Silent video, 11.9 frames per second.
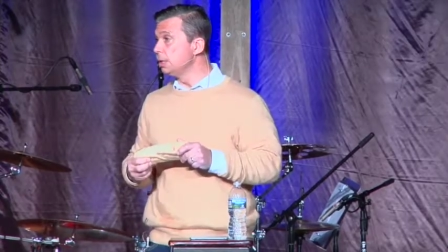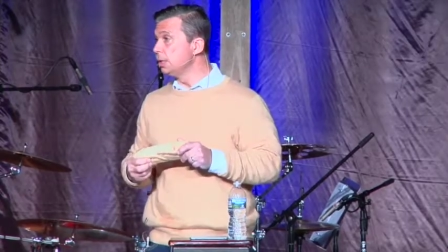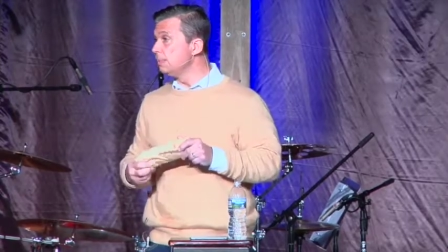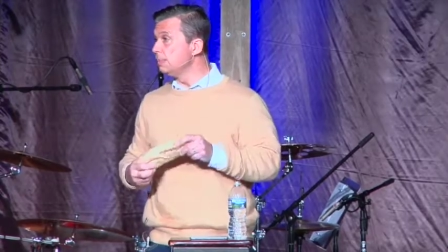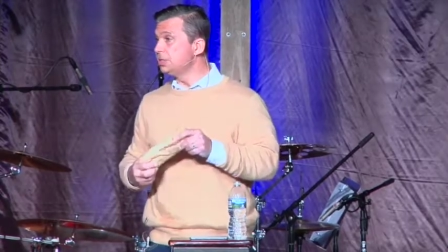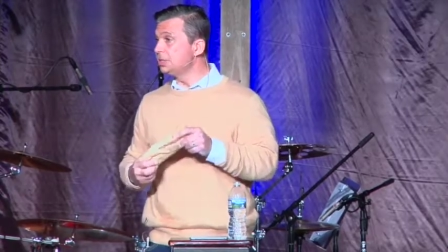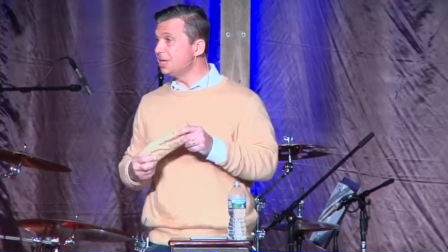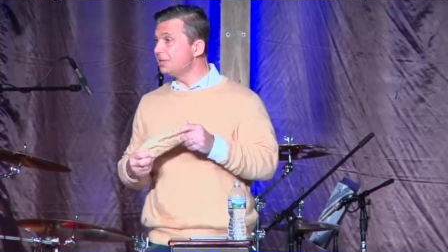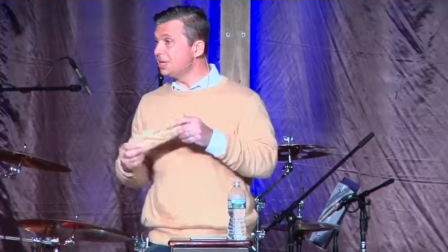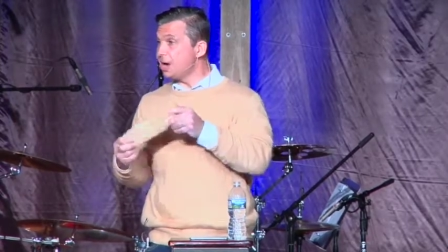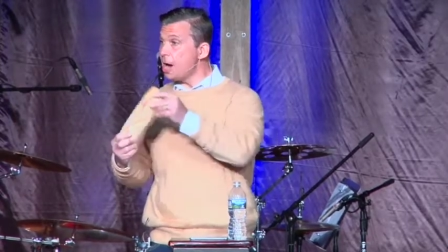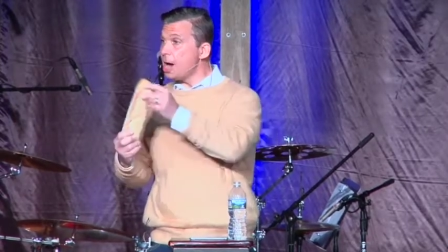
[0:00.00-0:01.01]
But he said, the
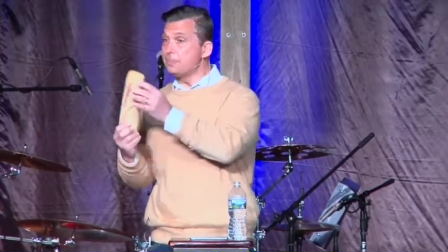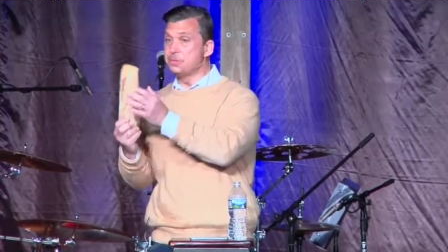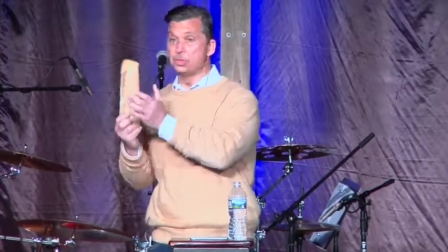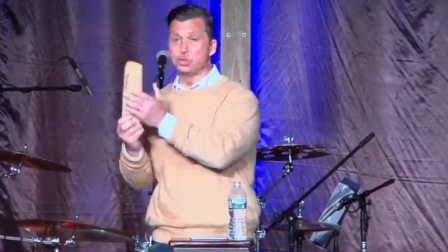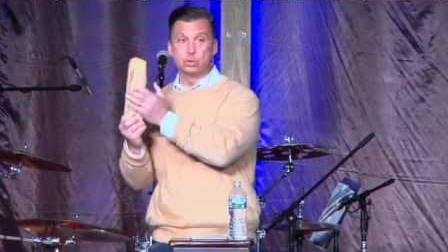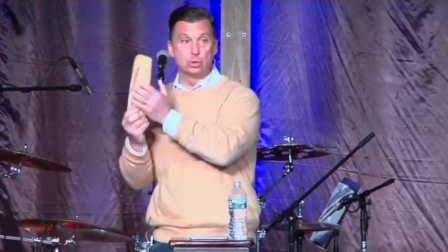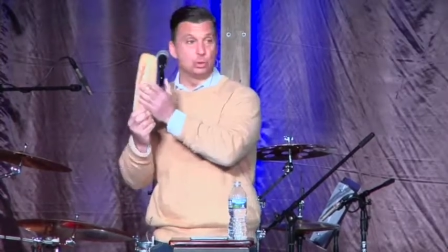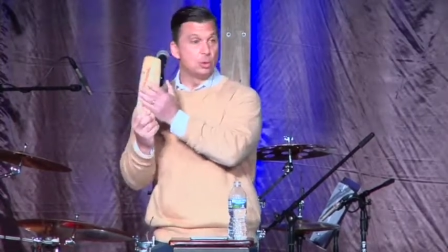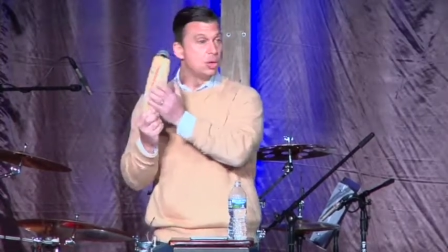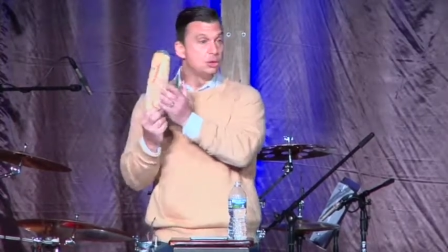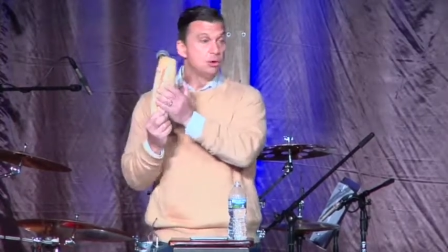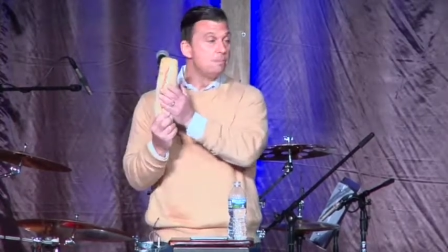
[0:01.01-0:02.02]
opposite is true.
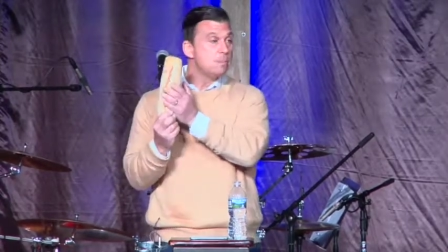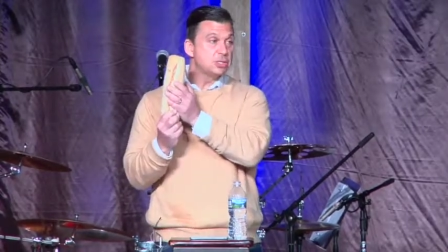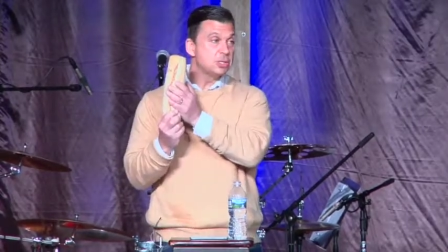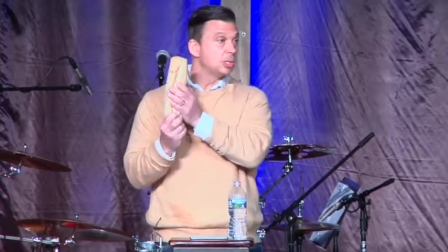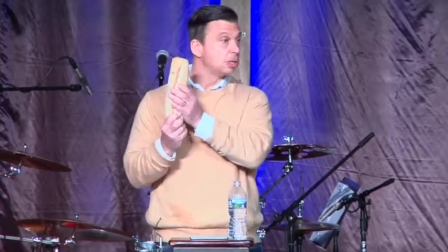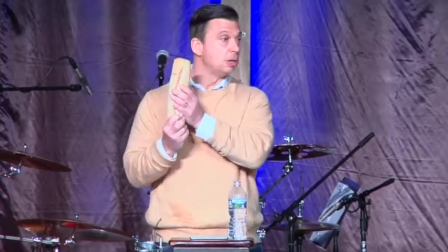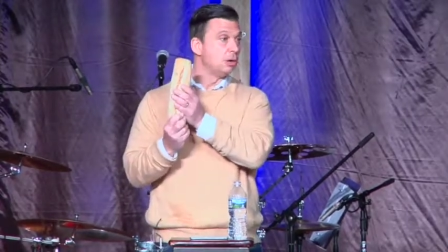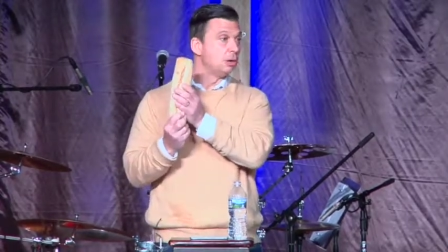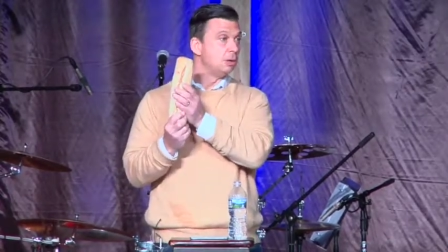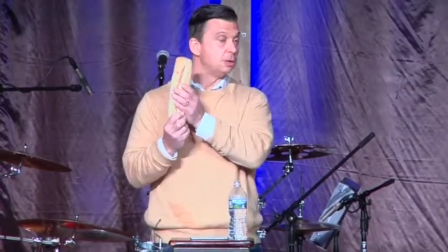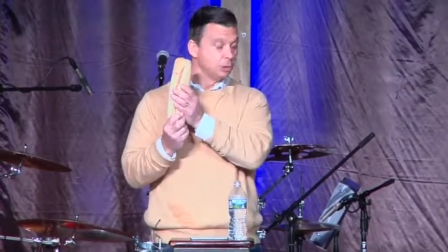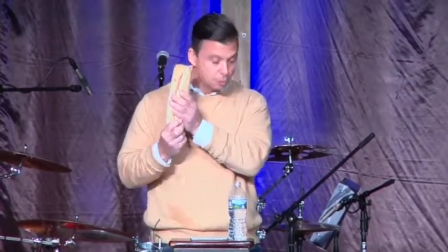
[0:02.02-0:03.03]
You're missing it all.
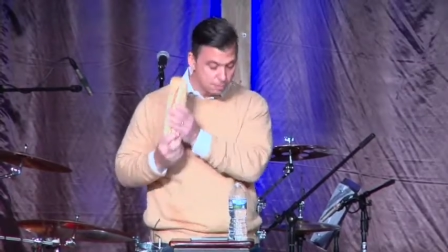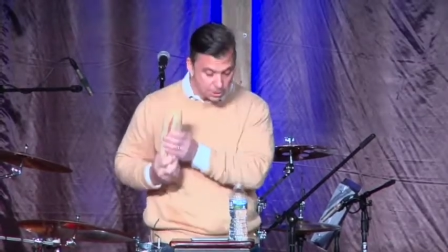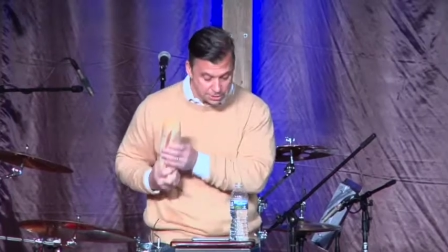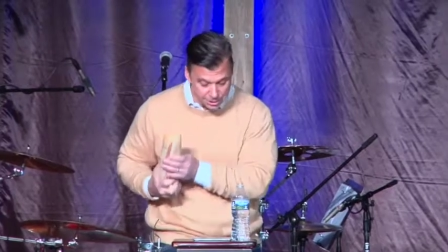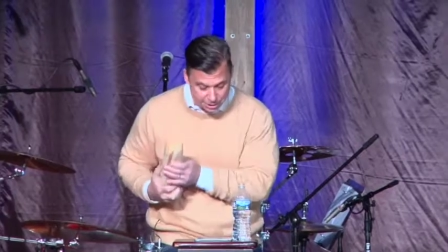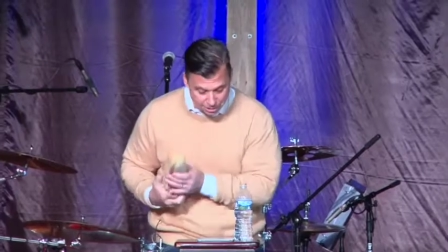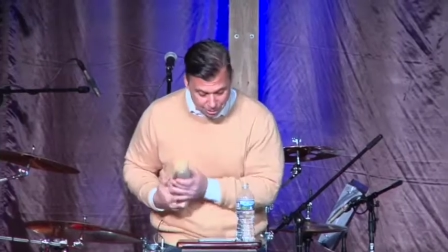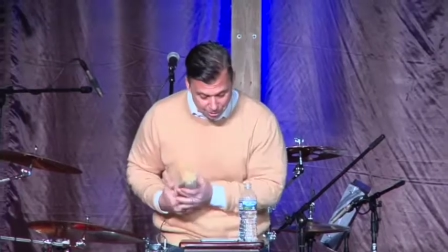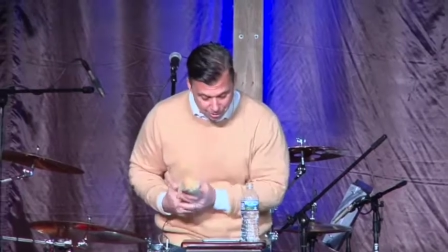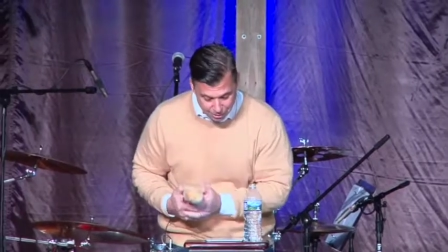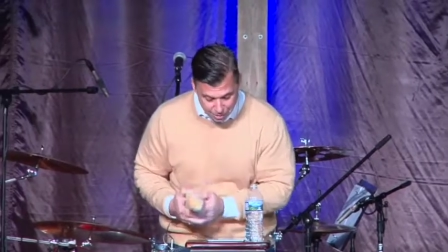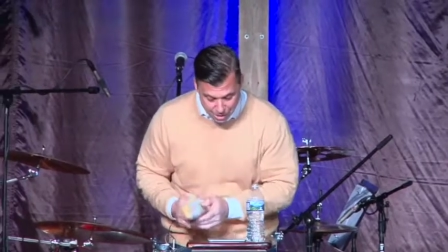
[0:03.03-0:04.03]
You're missing it all.
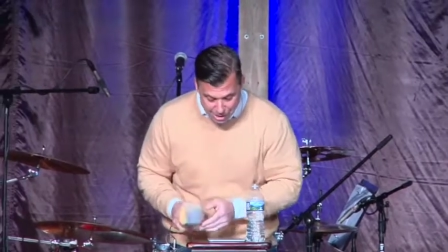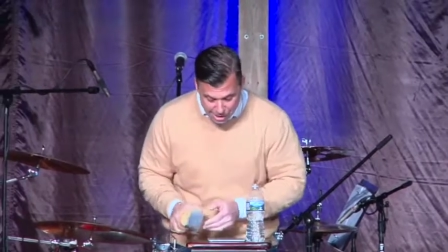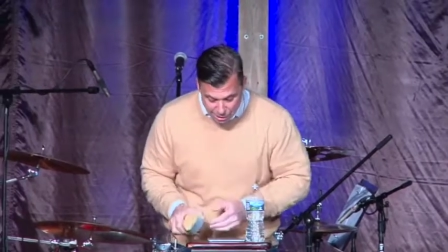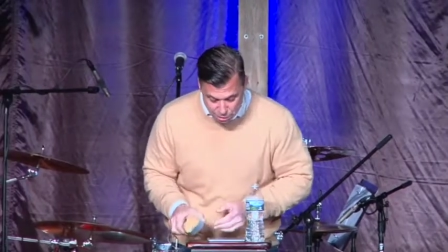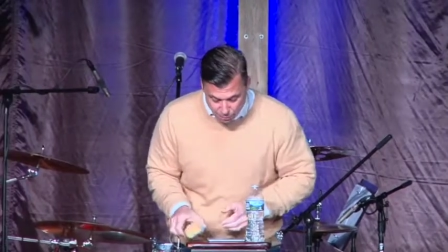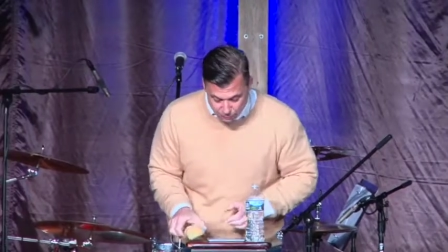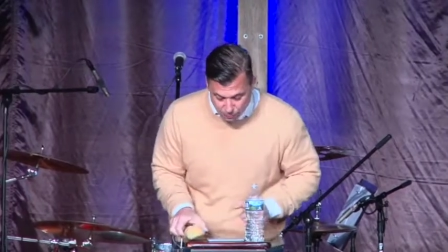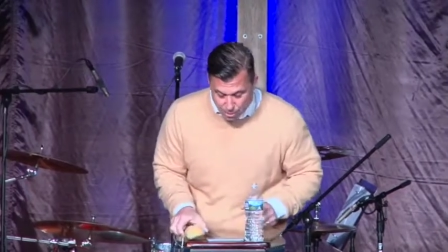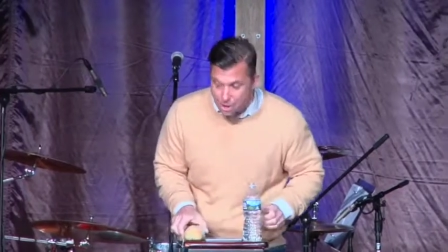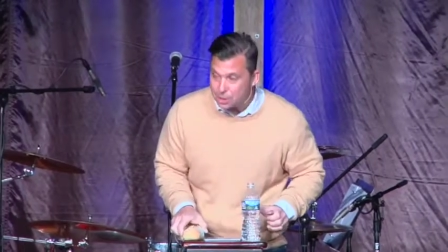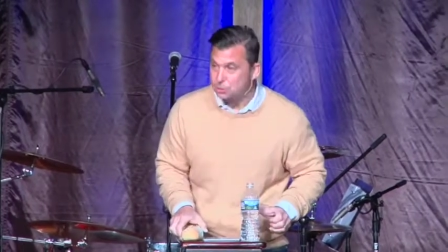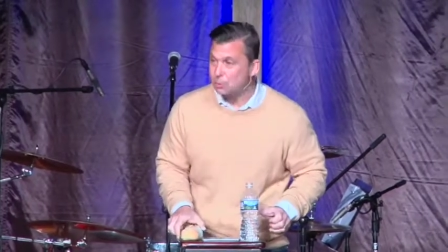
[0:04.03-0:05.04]
And so for
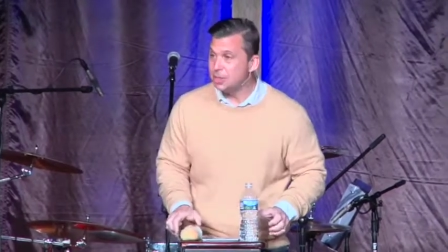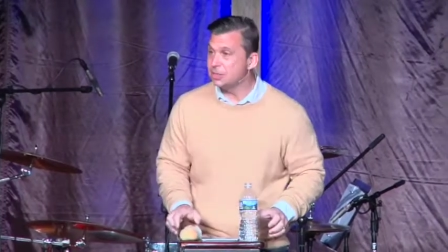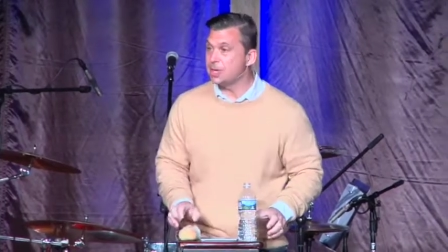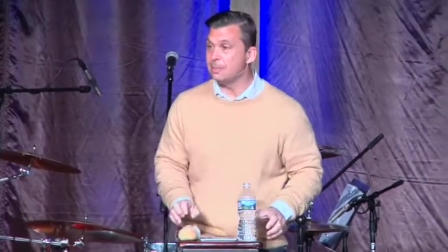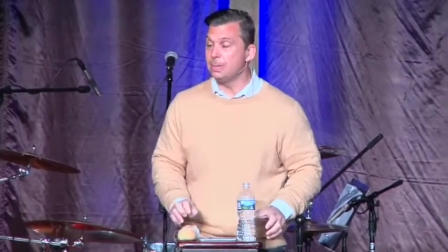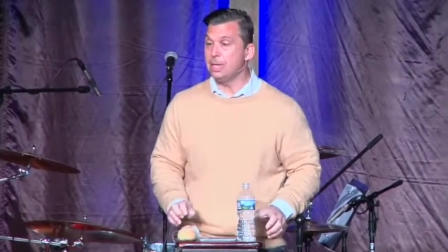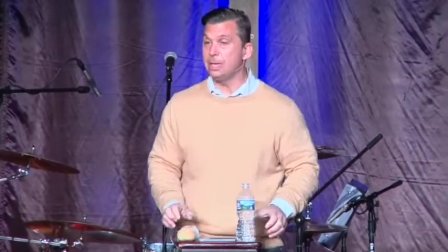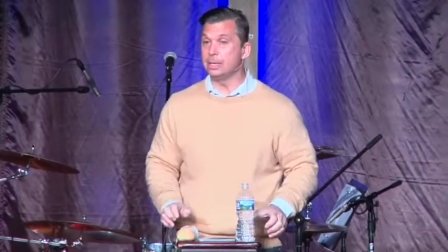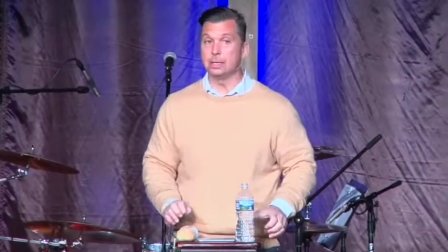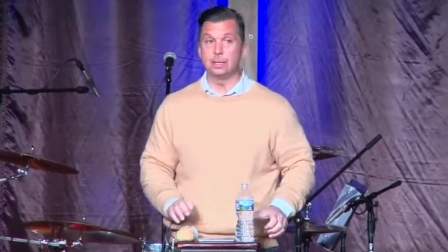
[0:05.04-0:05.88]
us, what does that mean?